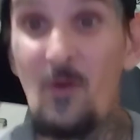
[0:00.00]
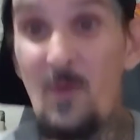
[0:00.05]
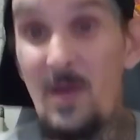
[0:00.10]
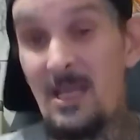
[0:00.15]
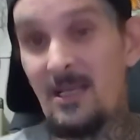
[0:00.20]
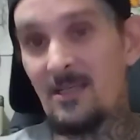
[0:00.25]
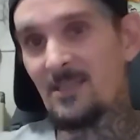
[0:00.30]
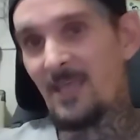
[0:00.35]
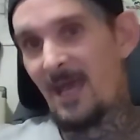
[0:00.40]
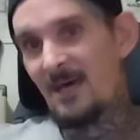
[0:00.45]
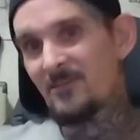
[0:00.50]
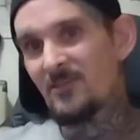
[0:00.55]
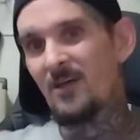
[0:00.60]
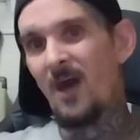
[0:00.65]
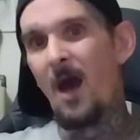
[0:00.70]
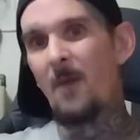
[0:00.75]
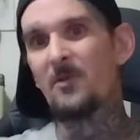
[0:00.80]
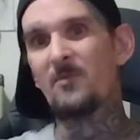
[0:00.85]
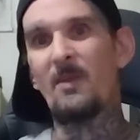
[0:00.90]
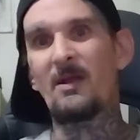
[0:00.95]
three weeks. He asked the
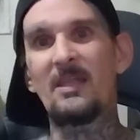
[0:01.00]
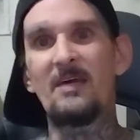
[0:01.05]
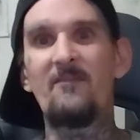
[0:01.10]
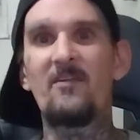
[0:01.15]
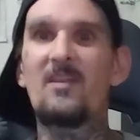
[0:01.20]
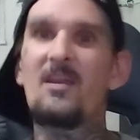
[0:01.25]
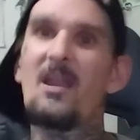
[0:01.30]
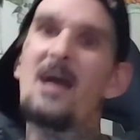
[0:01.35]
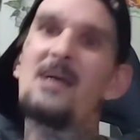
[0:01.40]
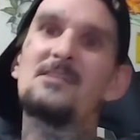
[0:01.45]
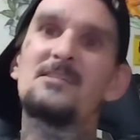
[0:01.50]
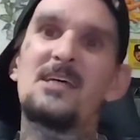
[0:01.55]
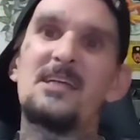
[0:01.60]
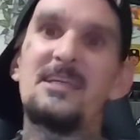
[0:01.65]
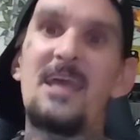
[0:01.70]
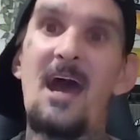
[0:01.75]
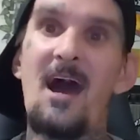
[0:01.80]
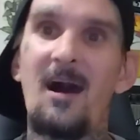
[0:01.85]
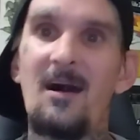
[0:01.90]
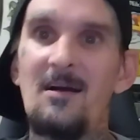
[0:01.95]
cops, am I leaving tonight? I
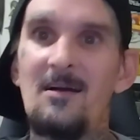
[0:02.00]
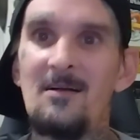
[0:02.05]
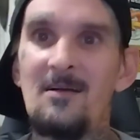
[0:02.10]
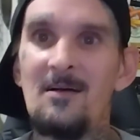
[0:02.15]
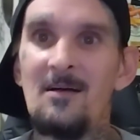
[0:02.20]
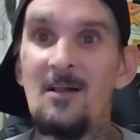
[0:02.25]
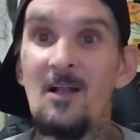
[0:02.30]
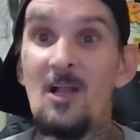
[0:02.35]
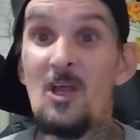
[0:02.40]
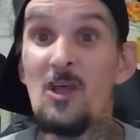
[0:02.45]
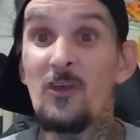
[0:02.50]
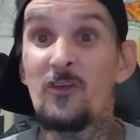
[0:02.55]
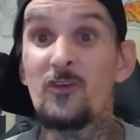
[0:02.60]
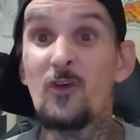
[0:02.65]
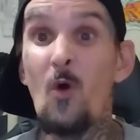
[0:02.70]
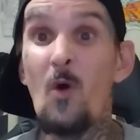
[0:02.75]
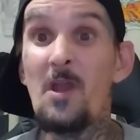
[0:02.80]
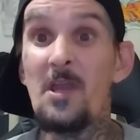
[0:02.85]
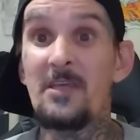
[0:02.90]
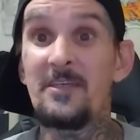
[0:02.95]
said, yeah.
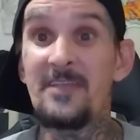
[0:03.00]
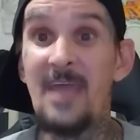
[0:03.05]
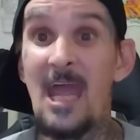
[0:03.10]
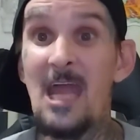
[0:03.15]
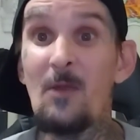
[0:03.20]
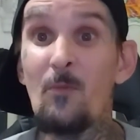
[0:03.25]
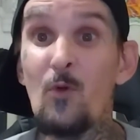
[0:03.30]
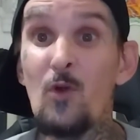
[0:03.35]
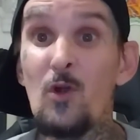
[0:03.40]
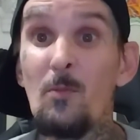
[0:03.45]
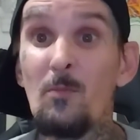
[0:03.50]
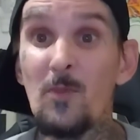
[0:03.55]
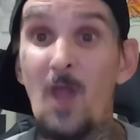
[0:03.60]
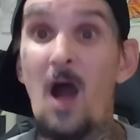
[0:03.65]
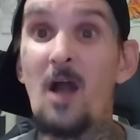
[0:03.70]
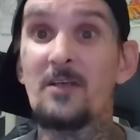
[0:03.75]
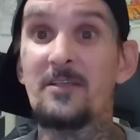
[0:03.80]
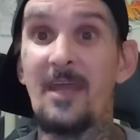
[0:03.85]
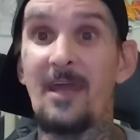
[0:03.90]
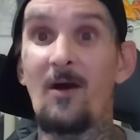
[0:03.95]
So at day room
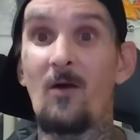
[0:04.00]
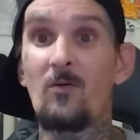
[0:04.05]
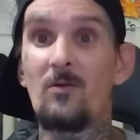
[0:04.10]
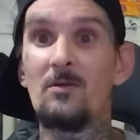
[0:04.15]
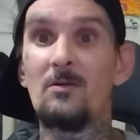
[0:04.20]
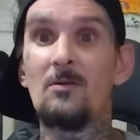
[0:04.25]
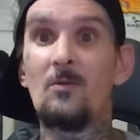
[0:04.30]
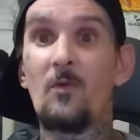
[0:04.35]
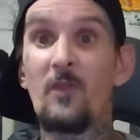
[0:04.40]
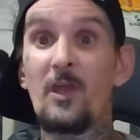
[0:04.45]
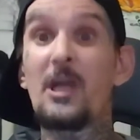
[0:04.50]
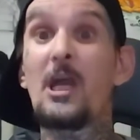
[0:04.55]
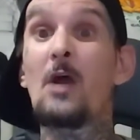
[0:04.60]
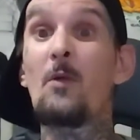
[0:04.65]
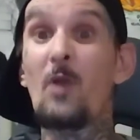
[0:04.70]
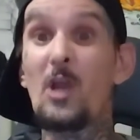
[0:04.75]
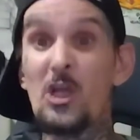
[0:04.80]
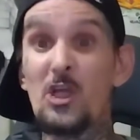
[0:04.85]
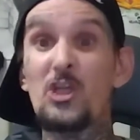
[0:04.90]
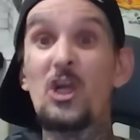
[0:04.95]
lockdown, when the
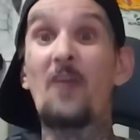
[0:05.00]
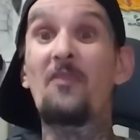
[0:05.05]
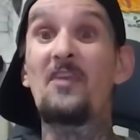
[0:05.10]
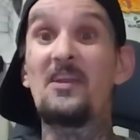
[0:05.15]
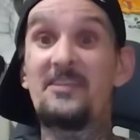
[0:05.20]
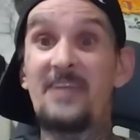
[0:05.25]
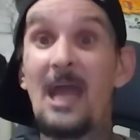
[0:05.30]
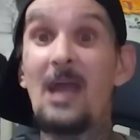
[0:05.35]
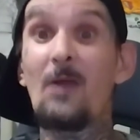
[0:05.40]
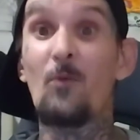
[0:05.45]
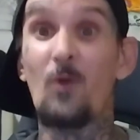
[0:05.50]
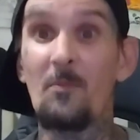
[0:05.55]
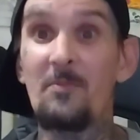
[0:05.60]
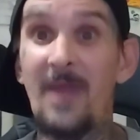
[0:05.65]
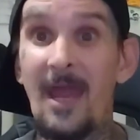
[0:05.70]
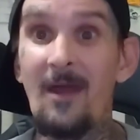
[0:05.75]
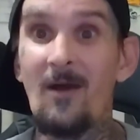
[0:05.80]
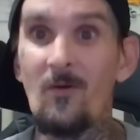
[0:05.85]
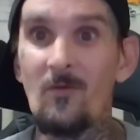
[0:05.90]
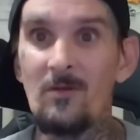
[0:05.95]
government shut the day room
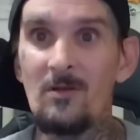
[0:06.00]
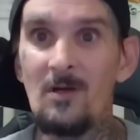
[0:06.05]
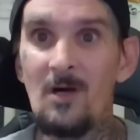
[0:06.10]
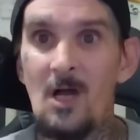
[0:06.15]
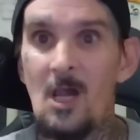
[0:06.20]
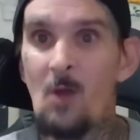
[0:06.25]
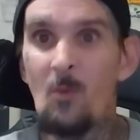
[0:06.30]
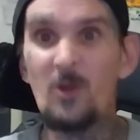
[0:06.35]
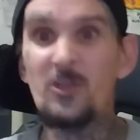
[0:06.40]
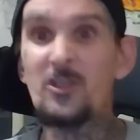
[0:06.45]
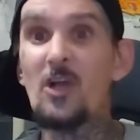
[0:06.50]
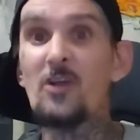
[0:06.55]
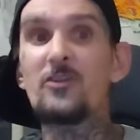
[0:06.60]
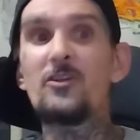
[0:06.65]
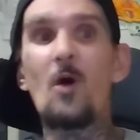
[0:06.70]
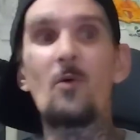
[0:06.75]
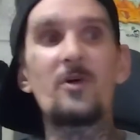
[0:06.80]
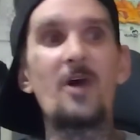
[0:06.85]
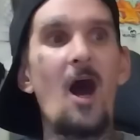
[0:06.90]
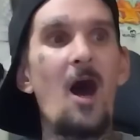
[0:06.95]
down, which
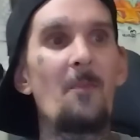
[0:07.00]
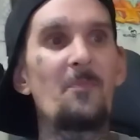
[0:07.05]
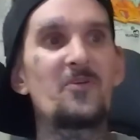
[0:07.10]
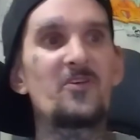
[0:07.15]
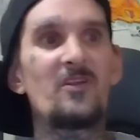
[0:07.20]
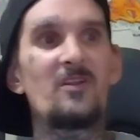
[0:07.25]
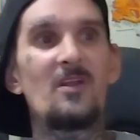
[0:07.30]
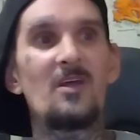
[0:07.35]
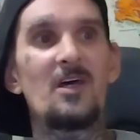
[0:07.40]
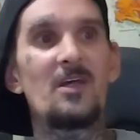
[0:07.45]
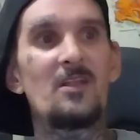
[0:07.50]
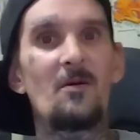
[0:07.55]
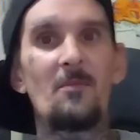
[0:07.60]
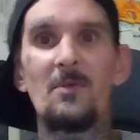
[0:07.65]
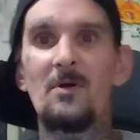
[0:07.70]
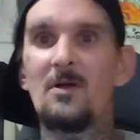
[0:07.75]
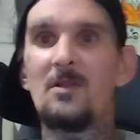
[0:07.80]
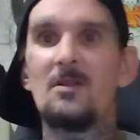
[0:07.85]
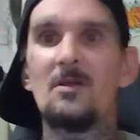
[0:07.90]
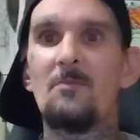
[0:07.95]
there's no cops in, in,
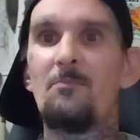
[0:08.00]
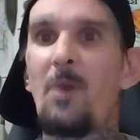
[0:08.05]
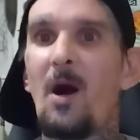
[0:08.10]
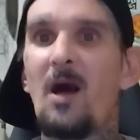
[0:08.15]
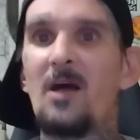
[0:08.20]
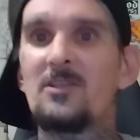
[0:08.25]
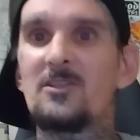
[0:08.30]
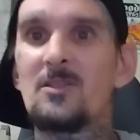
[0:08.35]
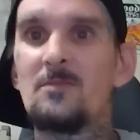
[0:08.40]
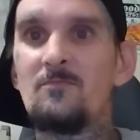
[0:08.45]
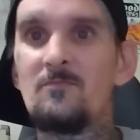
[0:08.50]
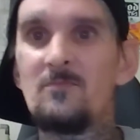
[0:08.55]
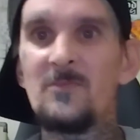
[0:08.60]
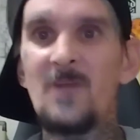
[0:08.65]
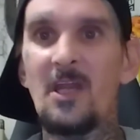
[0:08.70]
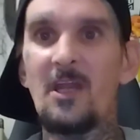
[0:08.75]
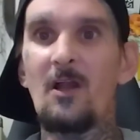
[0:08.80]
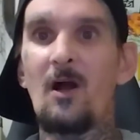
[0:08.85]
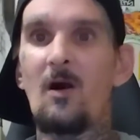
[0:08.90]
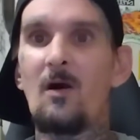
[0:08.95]
the, in the pods,
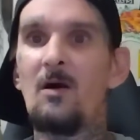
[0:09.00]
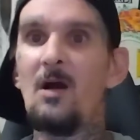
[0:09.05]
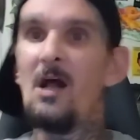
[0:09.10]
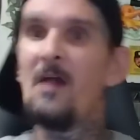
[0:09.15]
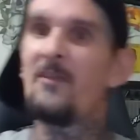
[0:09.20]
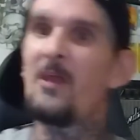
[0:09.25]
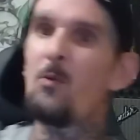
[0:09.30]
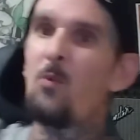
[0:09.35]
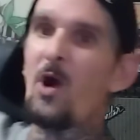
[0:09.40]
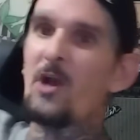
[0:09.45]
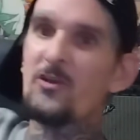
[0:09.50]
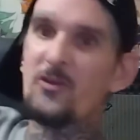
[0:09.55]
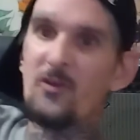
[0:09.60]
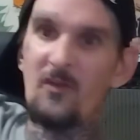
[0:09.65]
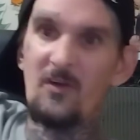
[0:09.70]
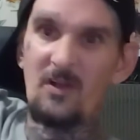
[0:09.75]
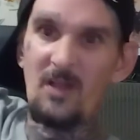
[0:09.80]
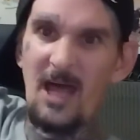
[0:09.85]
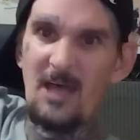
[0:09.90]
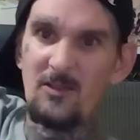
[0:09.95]
none at all. They watch
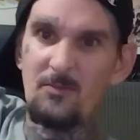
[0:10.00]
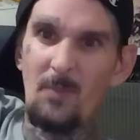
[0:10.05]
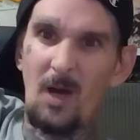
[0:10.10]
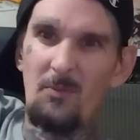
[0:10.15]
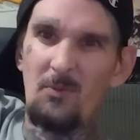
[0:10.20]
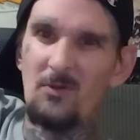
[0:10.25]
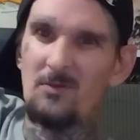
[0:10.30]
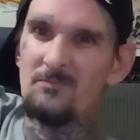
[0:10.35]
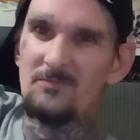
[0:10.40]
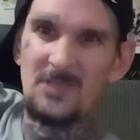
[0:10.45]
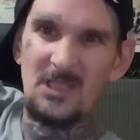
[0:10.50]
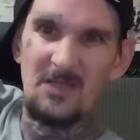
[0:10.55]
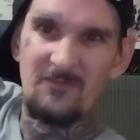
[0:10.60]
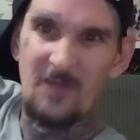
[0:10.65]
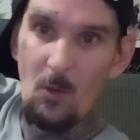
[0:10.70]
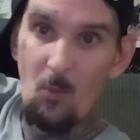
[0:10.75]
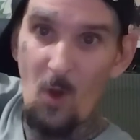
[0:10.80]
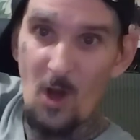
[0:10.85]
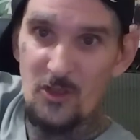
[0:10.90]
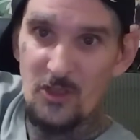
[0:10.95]
through the glass bubble, if
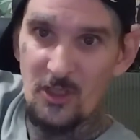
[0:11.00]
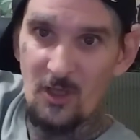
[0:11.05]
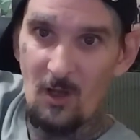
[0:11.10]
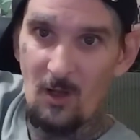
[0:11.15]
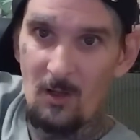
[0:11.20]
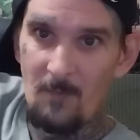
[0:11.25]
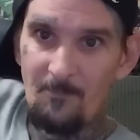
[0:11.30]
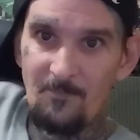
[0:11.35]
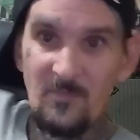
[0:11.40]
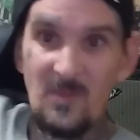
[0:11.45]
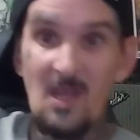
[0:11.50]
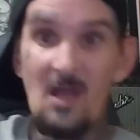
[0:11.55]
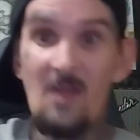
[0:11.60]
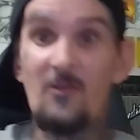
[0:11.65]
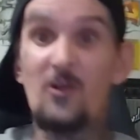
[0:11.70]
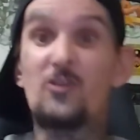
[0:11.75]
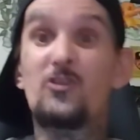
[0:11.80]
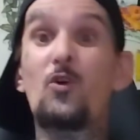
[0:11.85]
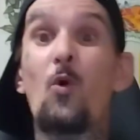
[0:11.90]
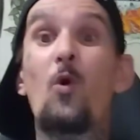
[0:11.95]
they watch at all.
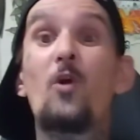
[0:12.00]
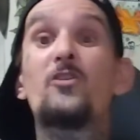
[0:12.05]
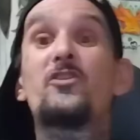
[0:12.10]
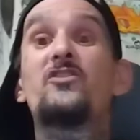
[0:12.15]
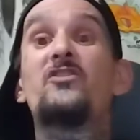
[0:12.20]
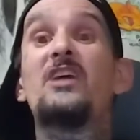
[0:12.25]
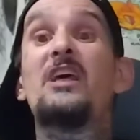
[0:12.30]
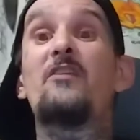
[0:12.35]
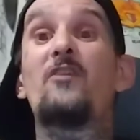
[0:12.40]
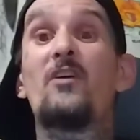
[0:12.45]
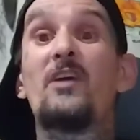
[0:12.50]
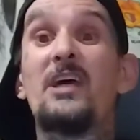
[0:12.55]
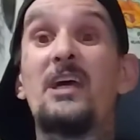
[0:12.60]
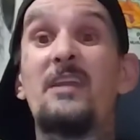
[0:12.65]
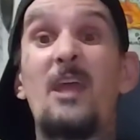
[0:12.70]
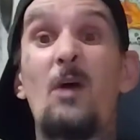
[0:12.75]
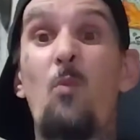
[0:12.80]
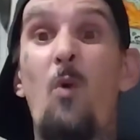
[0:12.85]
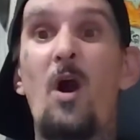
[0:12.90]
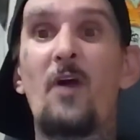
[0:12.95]
There's doors at either
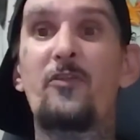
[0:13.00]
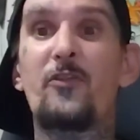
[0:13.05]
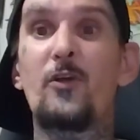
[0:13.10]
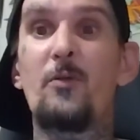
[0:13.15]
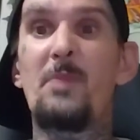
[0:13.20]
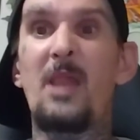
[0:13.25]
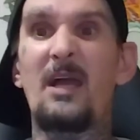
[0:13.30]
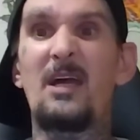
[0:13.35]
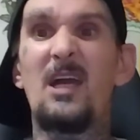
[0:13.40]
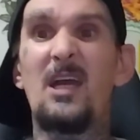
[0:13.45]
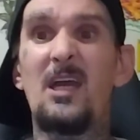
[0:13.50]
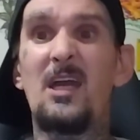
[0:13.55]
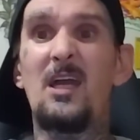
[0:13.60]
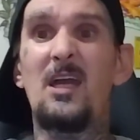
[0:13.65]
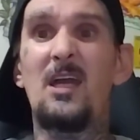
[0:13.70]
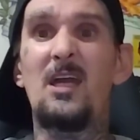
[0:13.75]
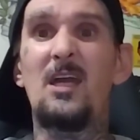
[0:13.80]
end, they walk through, like, eh,